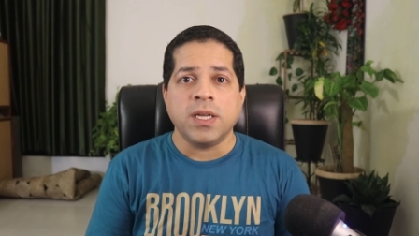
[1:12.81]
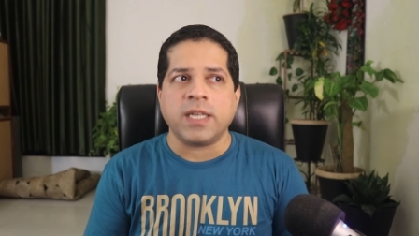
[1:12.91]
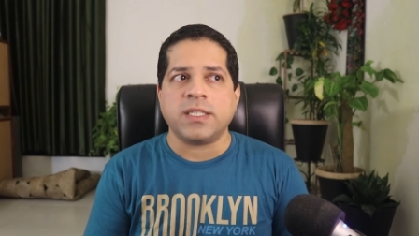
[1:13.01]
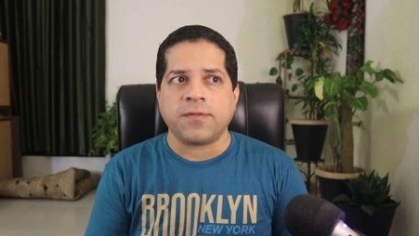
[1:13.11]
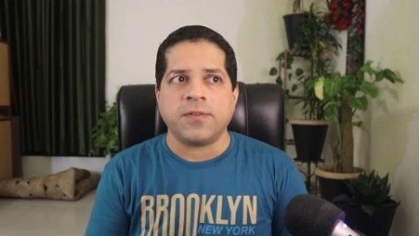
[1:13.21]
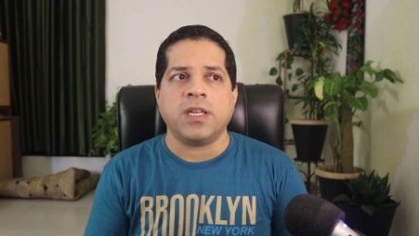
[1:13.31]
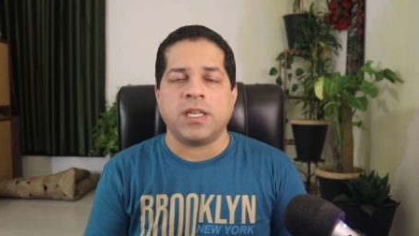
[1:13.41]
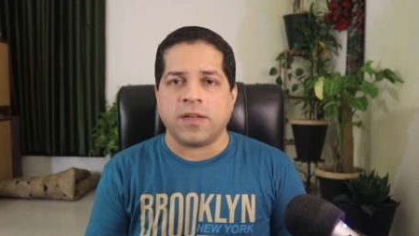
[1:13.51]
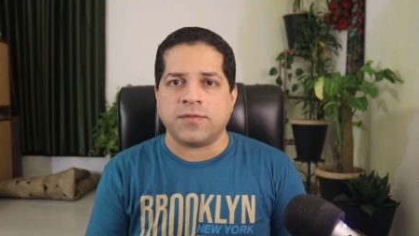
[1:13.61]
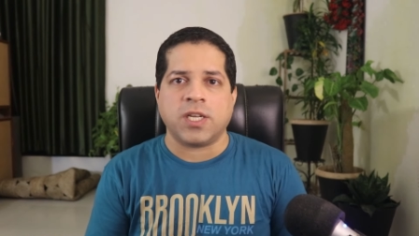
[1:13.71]
I
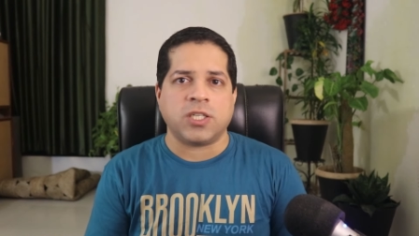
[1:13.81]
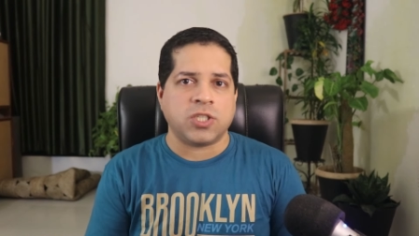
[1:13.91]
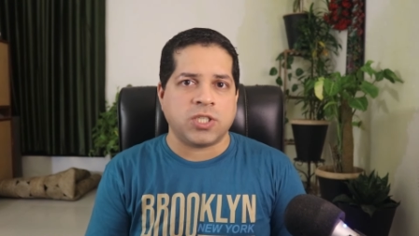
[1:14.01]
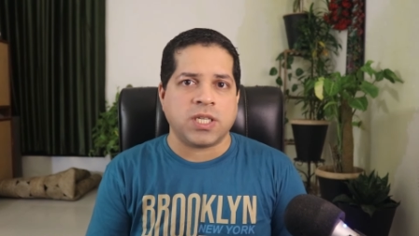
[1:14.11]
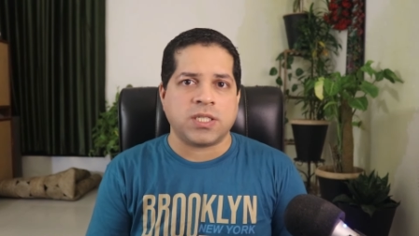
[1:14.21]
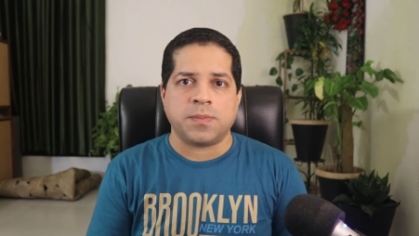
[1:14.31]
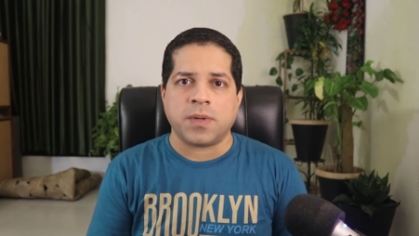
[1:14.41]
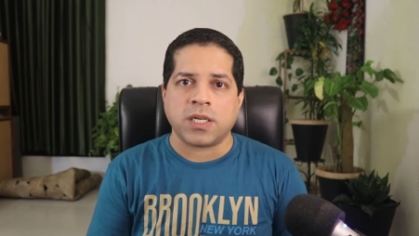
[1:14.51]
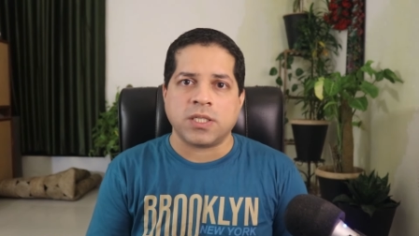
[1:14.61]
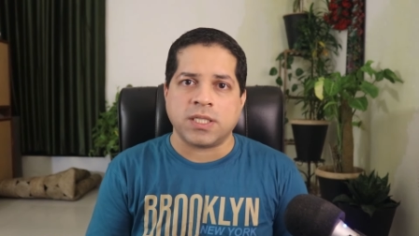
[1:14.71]
definitely love the energy that she
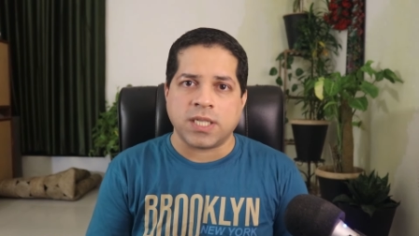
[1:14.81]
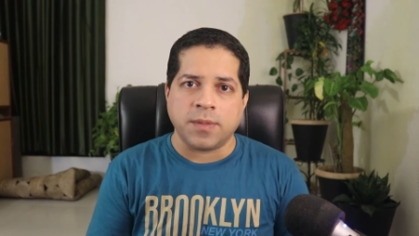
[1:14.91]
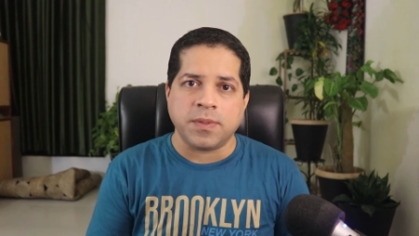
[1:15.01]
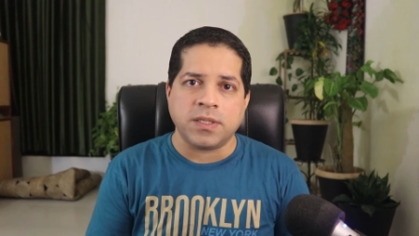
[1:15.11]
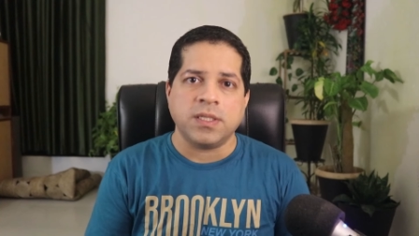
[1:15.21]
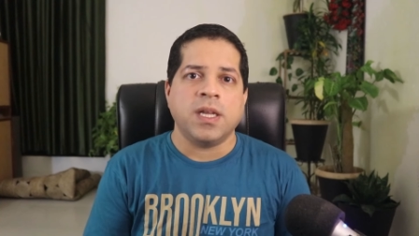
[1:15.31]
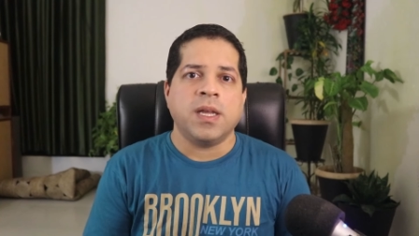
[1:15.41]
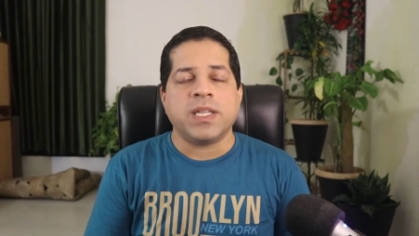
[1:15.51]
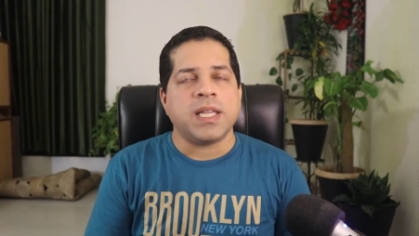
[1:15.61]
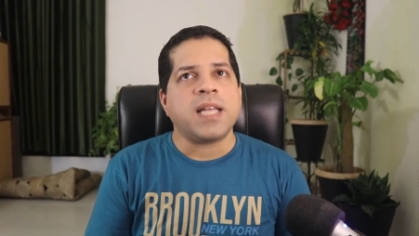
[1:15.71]
brought to the table.
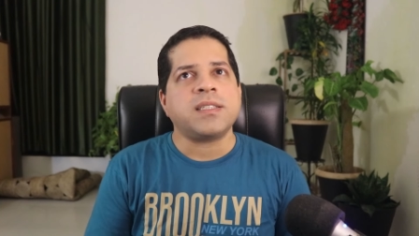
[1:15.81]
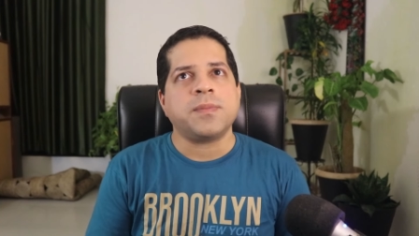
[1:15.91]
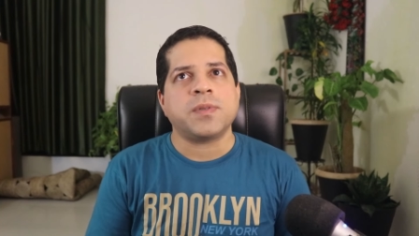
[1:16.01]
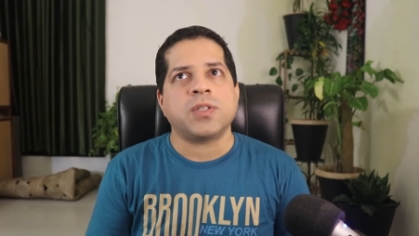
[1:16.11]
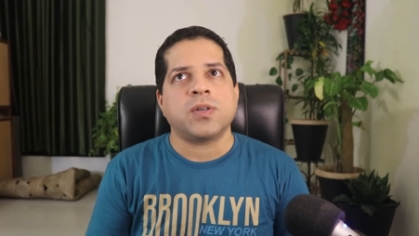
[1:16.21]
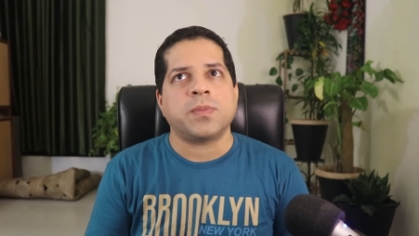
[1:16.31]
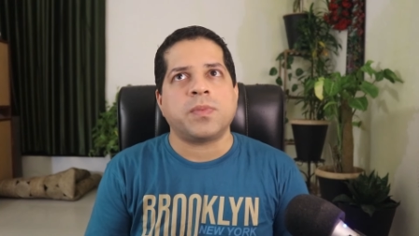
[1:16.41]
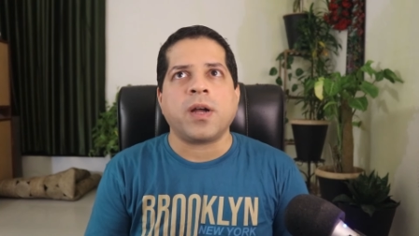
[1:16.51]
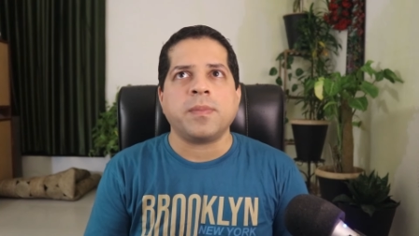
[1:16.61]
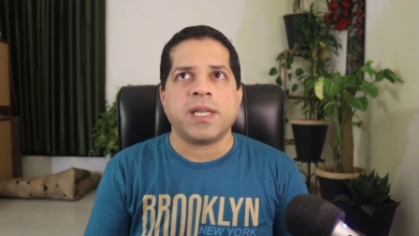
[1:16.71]
The last episode
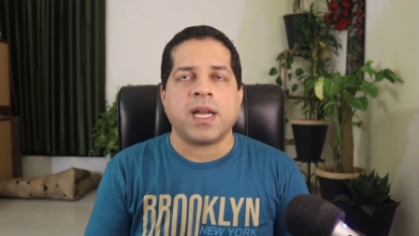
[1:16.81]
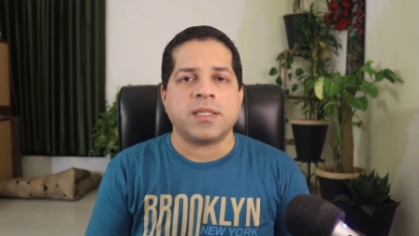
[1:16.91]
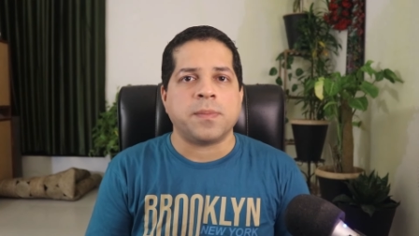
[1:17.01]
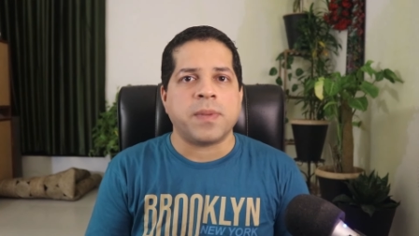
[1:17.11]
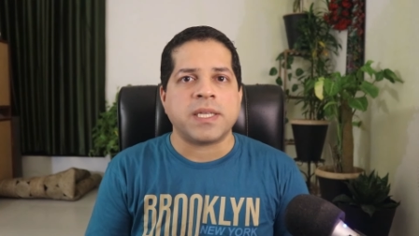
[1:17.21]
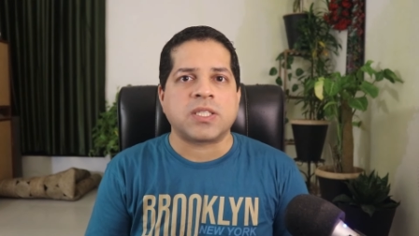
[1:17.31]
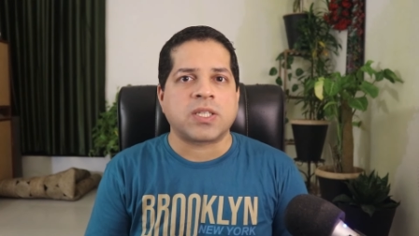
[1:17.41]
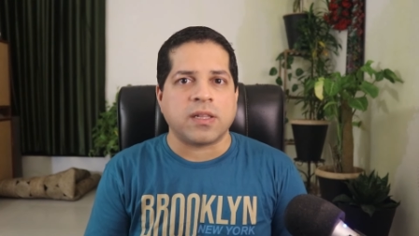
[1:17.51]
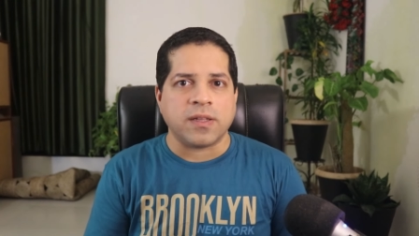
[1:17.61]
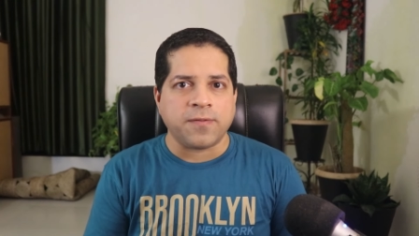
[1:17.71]
probably had the
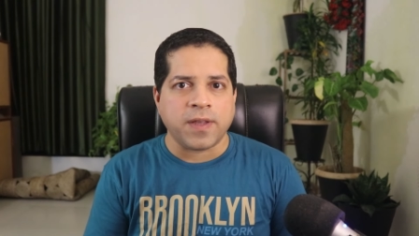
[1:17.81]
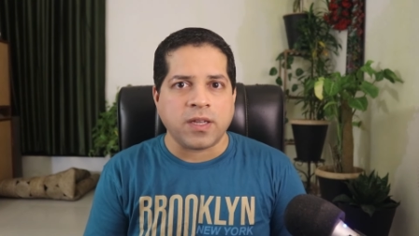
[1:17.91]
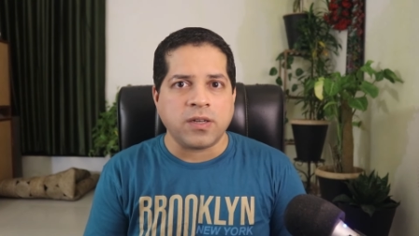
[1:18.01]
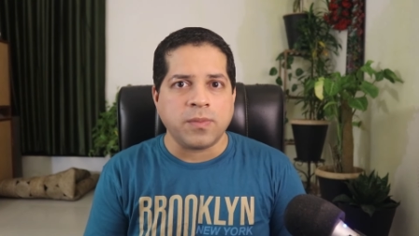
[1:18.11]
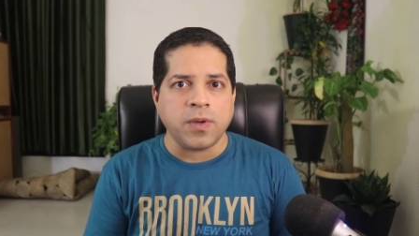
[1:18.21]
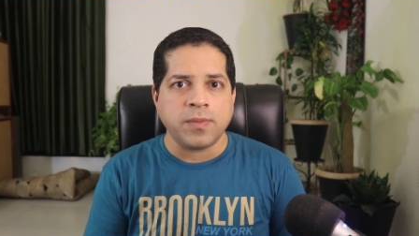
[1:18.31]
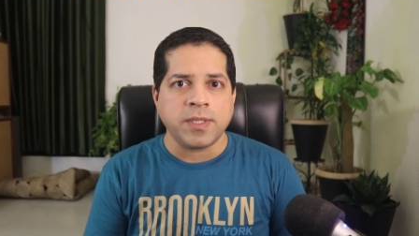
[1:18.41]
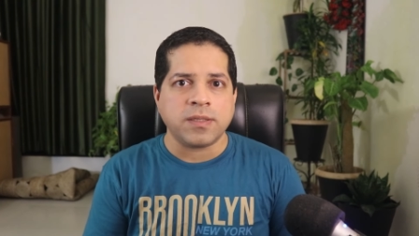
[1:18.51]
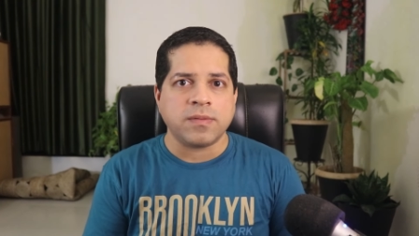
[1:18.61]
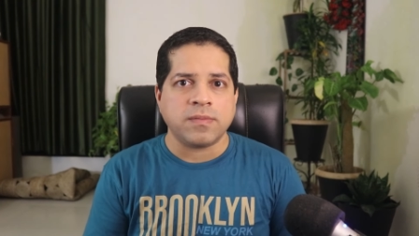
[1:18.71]
best cliffhanger
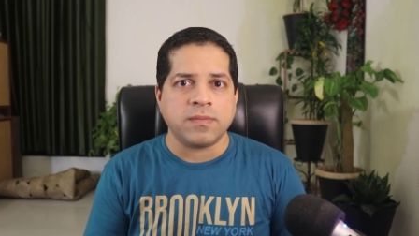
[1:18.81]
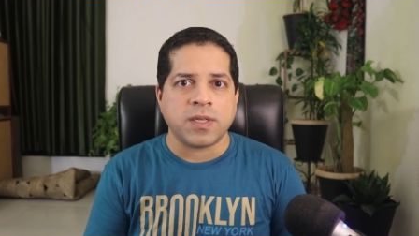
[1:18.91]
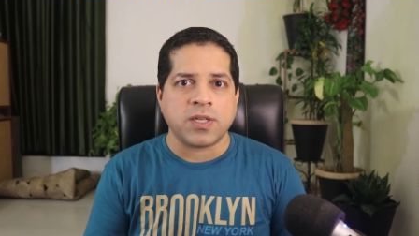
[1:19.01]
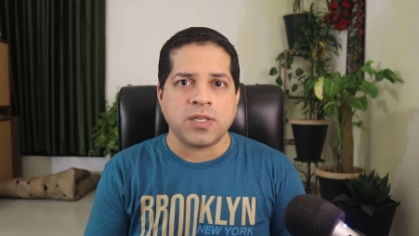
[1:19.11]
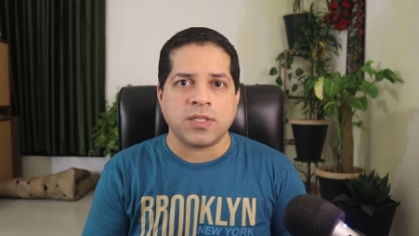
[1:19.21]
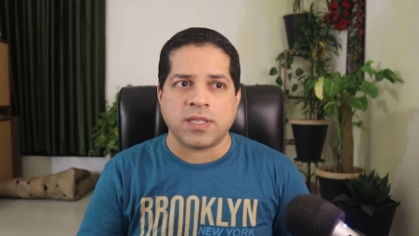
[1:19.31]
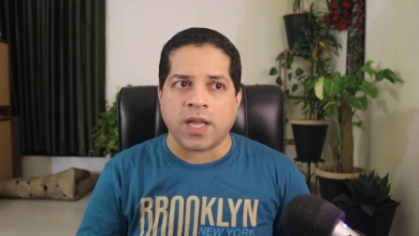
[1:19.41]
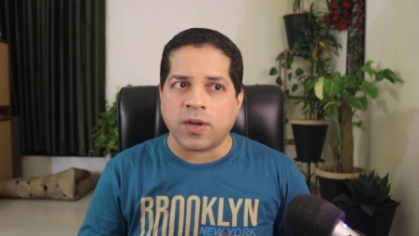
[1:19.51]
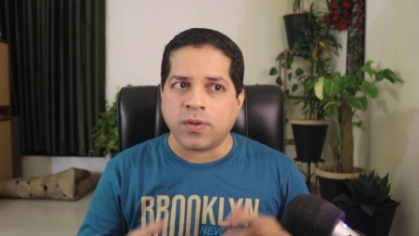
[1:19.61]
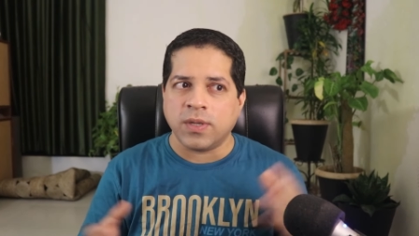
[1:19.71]
moment because
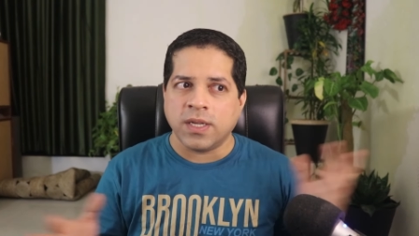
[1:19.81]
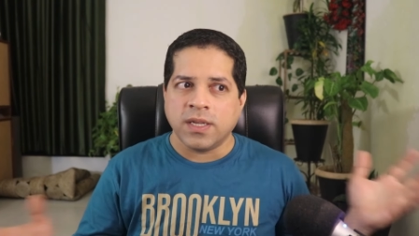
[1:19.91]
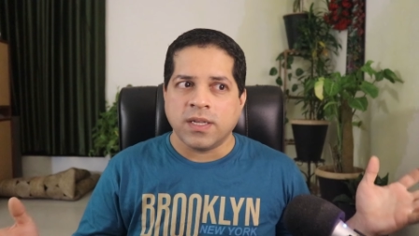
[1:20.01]
now